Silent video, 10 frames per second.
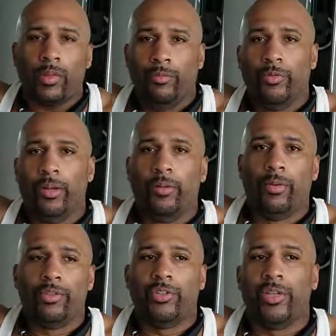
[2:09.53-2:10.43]
you really
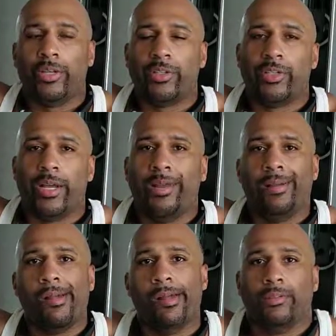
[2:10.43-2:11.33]
want your chest tight,
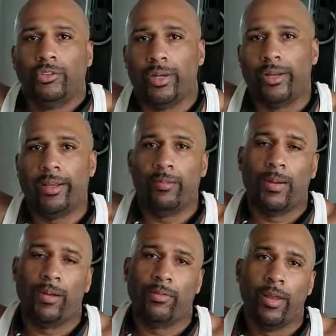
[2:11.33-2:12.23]
try to get
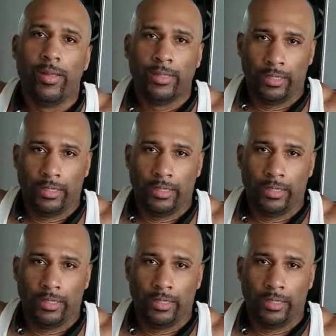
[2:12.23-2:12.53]
about